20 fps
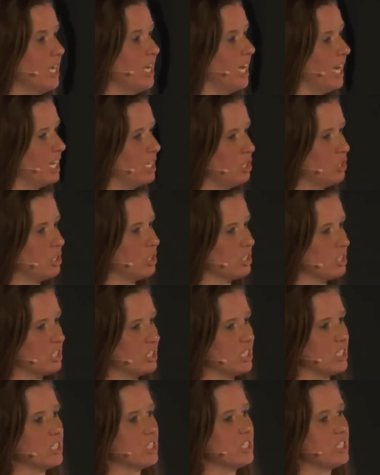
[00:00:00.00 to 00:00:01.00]
and you can
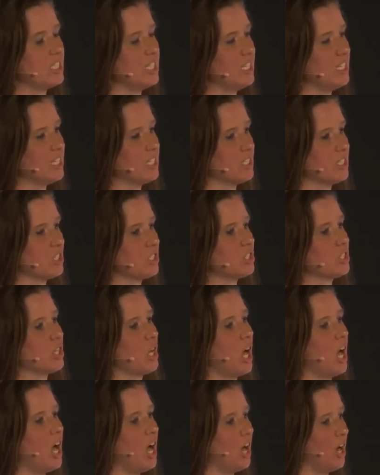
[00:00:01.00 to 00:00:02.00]
still see the
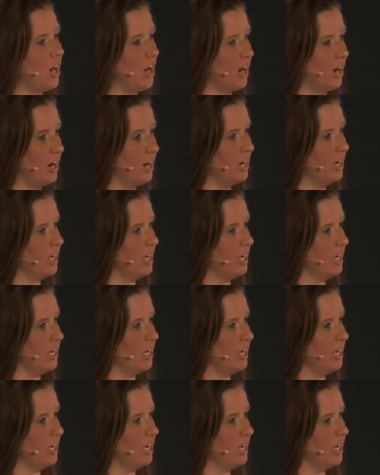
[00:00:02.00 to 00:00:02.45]
scar